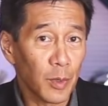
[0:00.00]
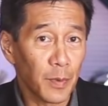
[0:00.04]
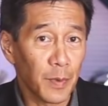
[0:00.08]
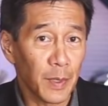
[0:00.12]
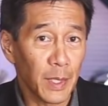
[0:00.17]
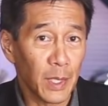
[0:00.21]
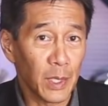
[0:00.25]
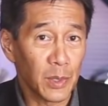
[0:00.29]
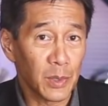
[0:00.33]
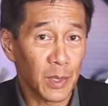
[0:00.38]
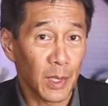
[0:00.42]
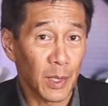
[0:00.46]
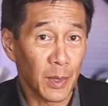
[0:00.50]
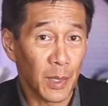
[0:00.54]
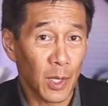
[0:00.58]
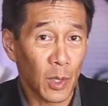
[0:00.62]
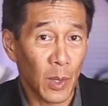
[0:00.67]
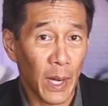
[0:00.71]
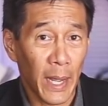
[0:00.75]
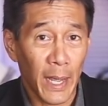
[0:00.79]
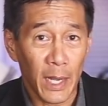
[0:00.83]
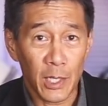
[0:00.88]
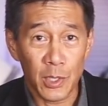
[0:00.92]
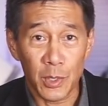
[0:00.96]
of these than
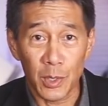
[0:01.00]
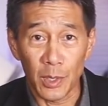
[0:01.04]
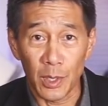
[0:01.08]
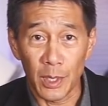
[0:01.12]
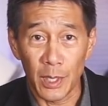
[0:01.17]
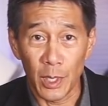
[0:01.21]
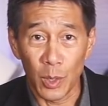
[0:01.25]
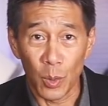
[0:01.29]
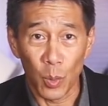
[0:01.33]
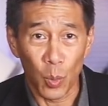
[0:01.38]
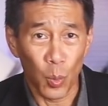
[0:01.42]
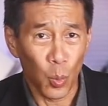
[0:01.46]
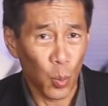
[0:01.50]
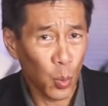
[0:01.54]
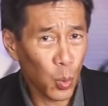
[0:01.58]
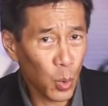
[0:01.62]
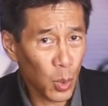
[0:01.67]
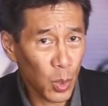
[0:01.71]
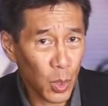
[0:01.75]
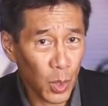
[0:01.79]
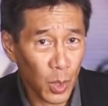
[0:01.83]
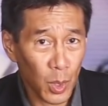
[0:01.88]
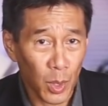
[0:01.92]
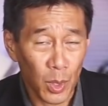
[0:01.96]
there actually
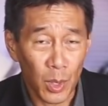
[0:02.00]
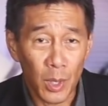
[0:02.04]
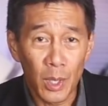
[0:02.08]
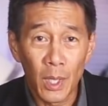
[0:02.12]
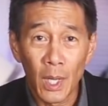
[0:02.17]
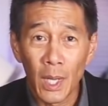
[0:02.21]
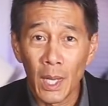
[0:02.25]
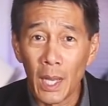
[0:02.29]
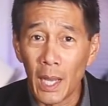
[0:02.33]
were,